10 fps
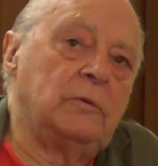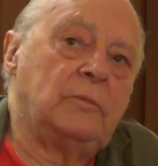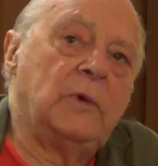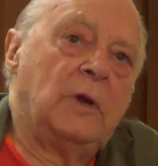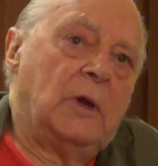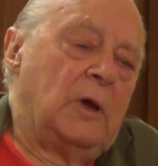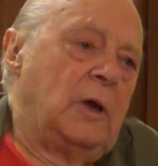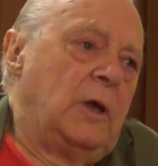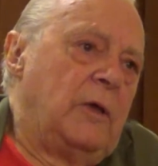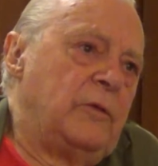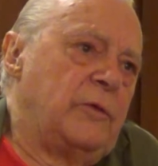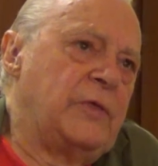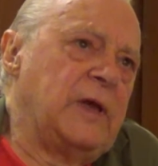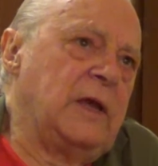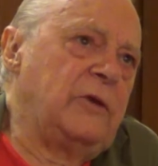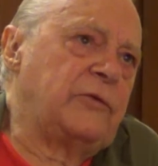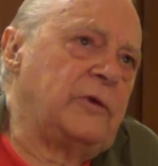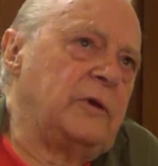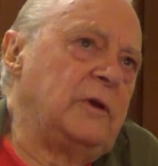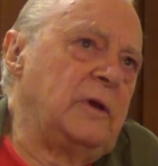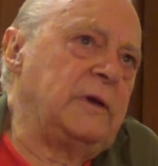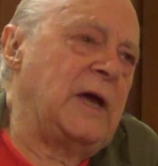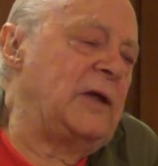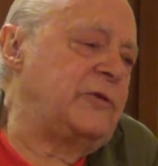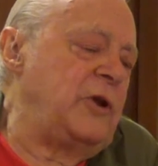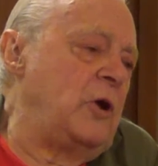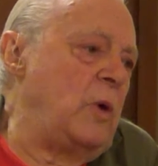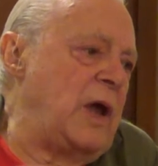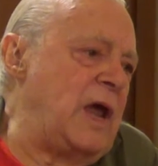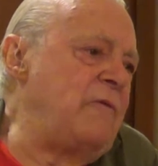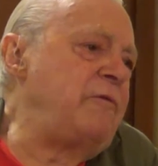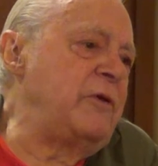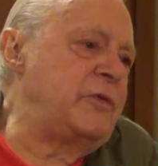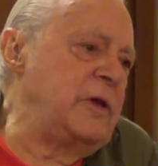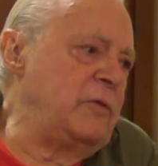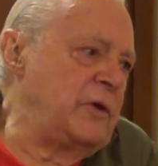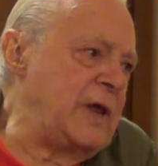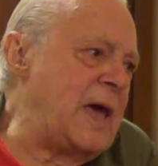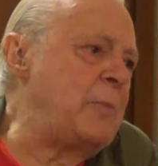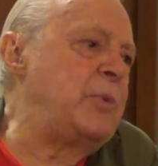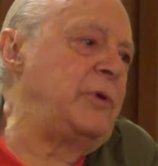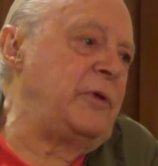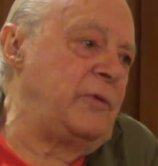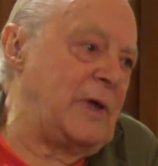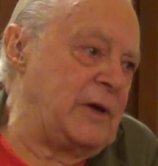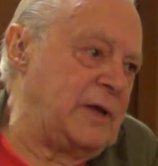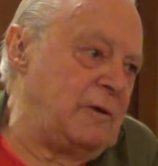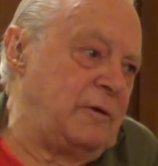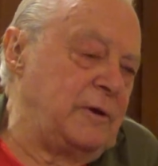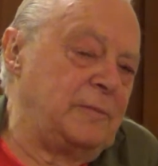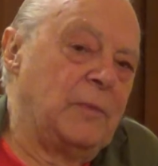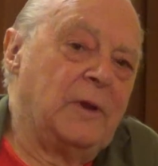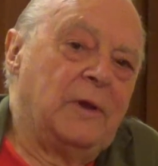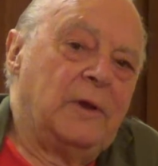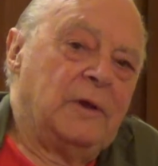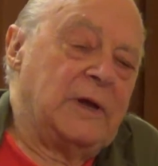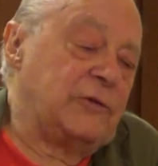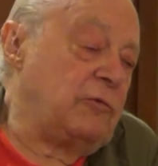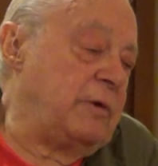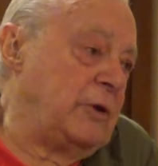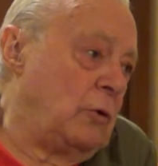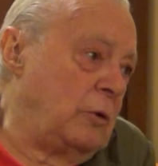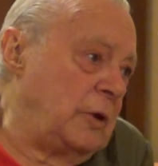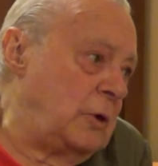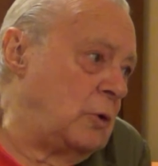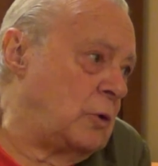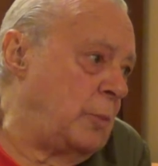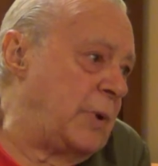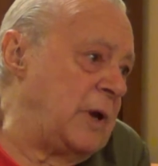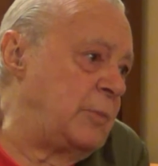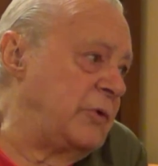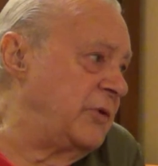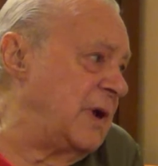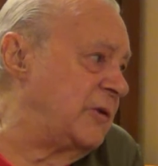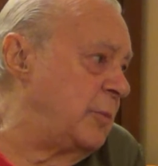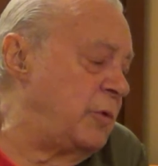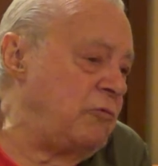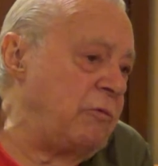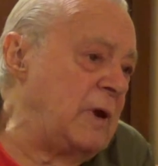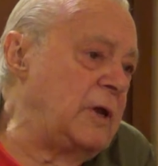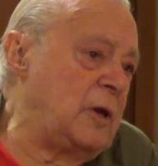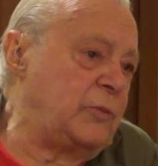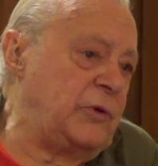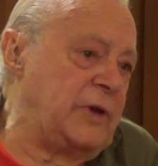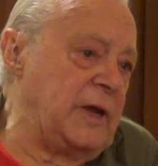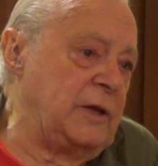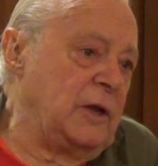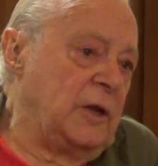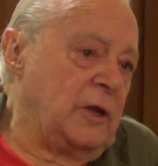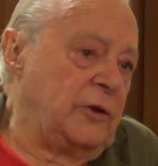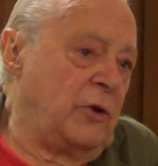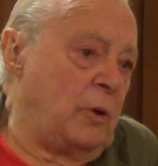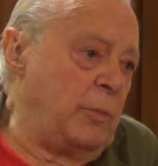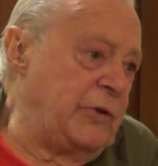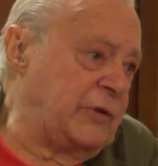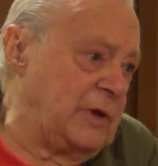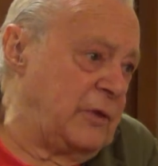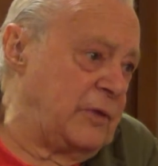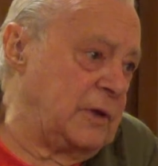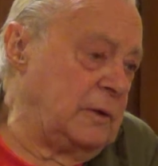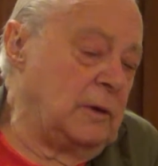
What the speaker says: And the thing is that you had to know everything that happened in that area. You had to read all the local papers, and you had to be really up to date and not miss anything.